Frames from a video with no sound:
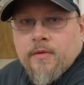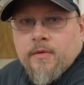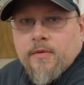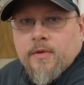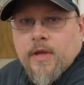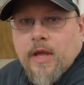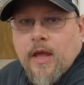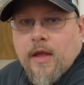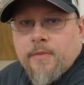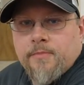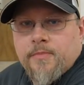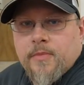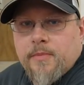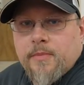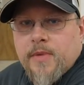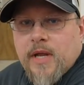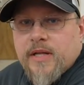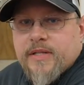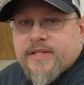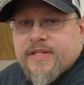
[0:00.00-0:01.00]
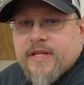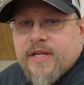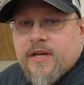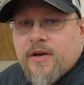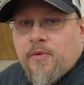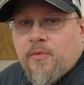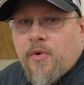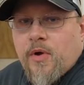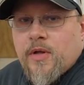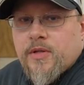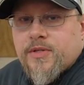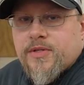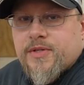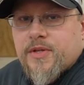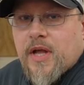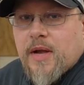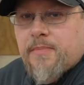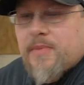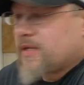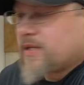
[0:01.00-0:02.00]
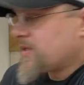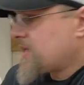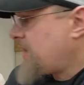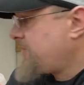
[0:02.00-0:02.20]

Okay, I'm not seeing a 1, so that means I've